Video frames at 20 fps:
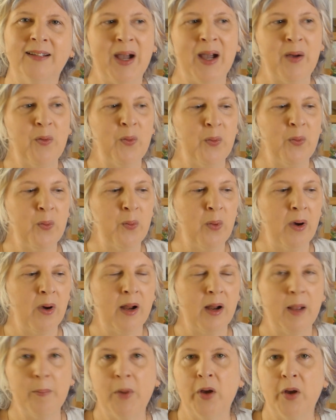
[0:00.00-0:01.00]
But
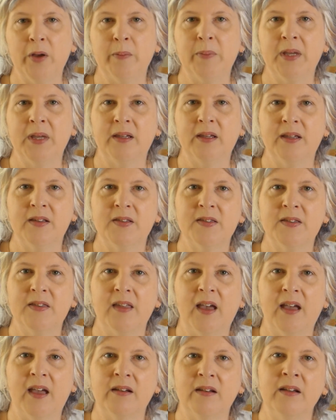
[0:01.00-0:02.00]
what I'm hoping is
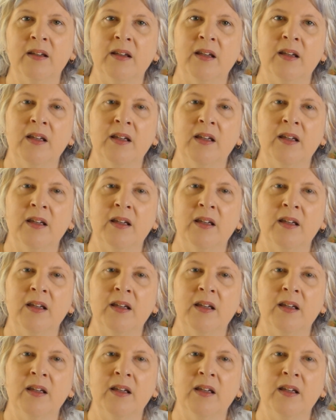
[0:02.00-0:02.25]
that